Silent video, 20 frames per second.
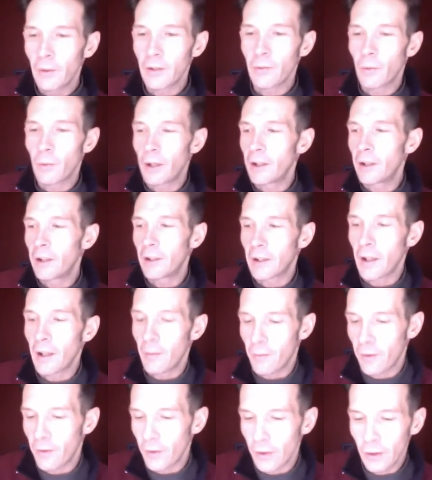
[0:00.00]
wanted to
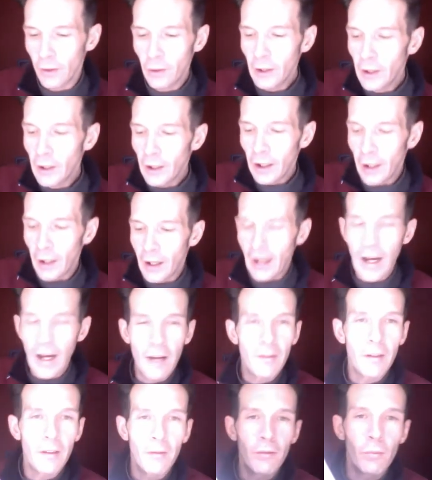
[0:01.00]
come through, and I
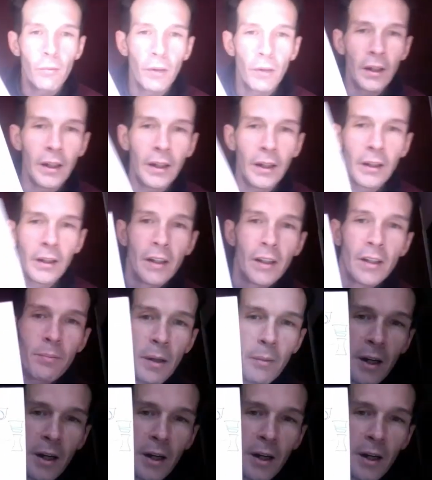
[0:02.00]
haven't really spent